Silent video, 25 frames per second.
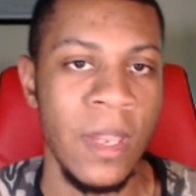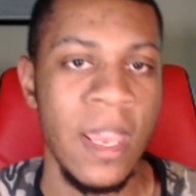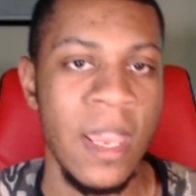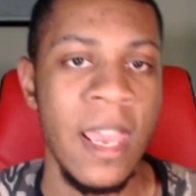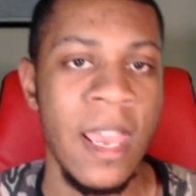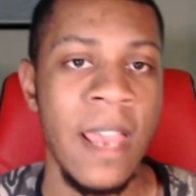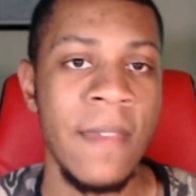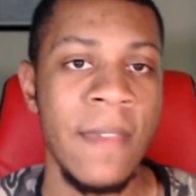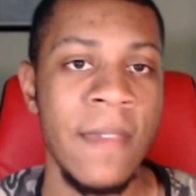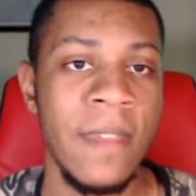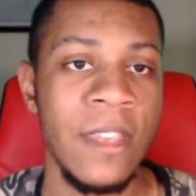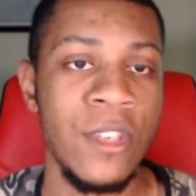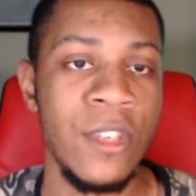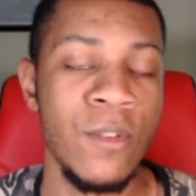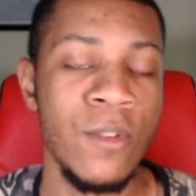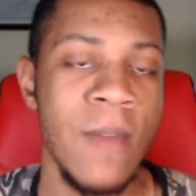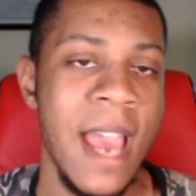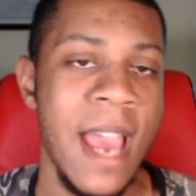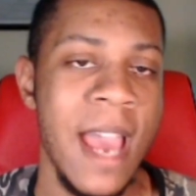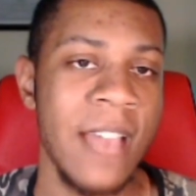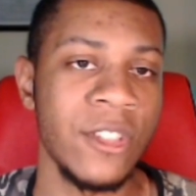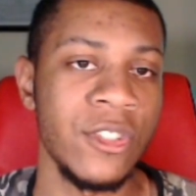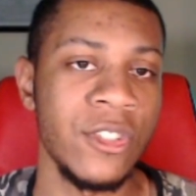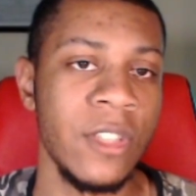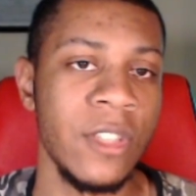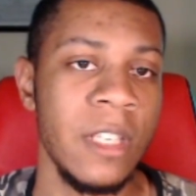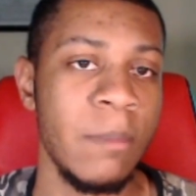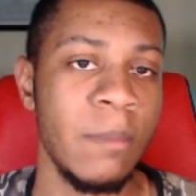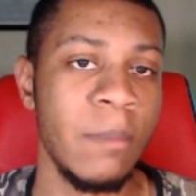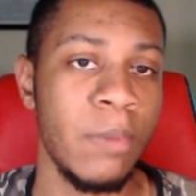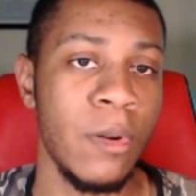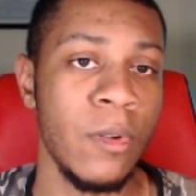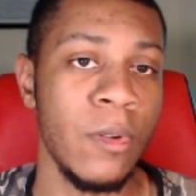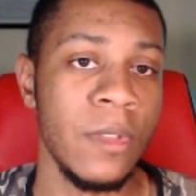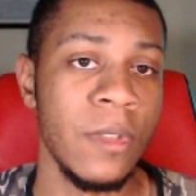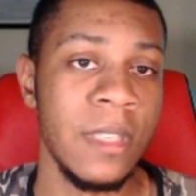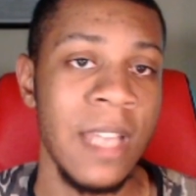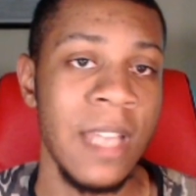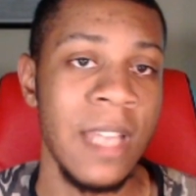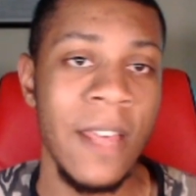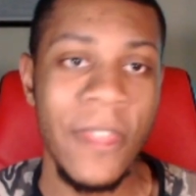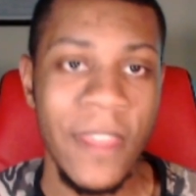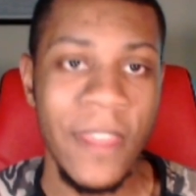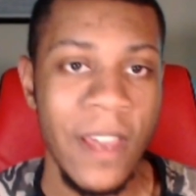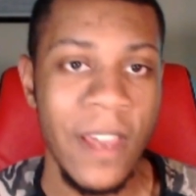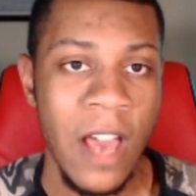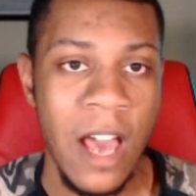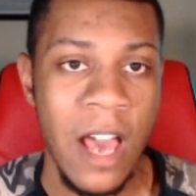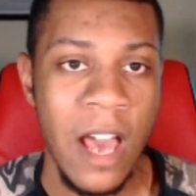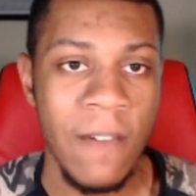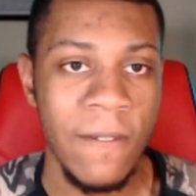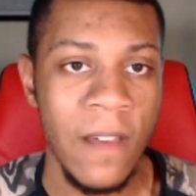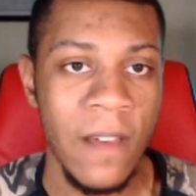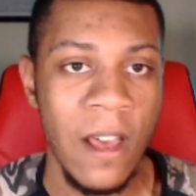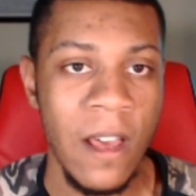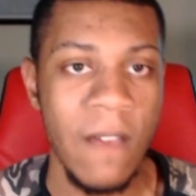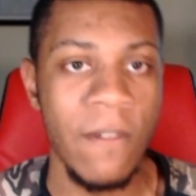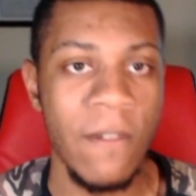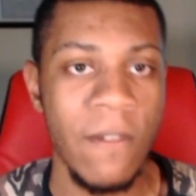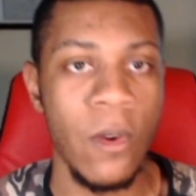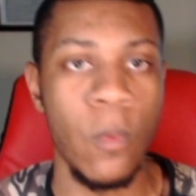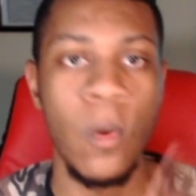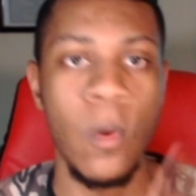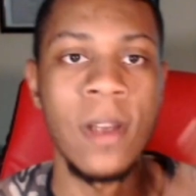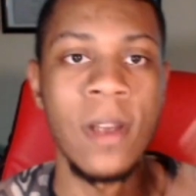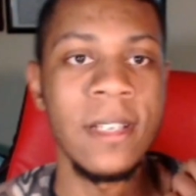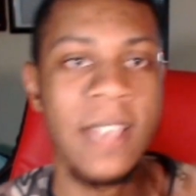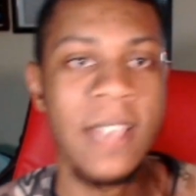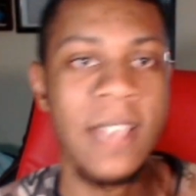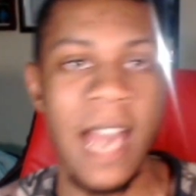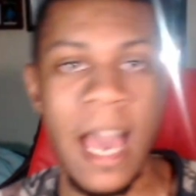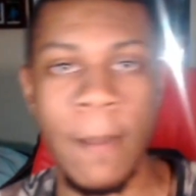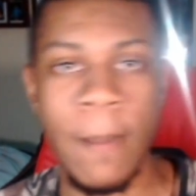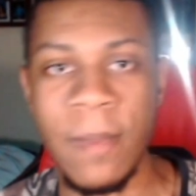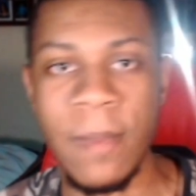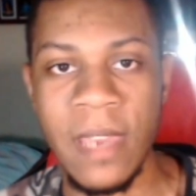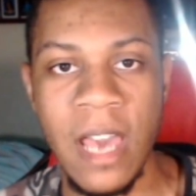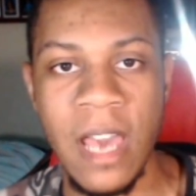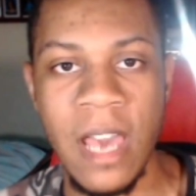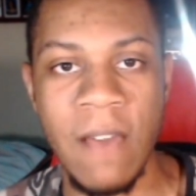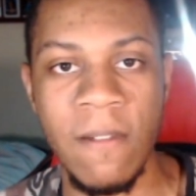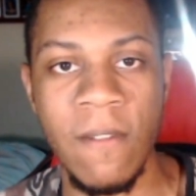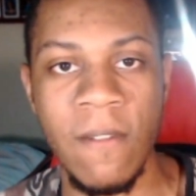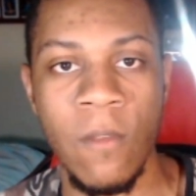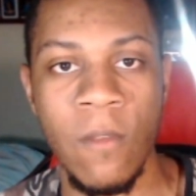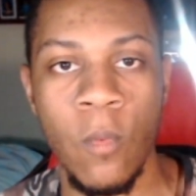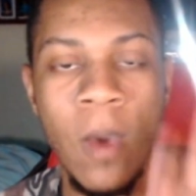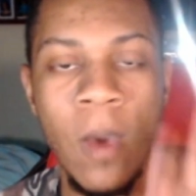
that you actually pulled nothing off of or one copy off of?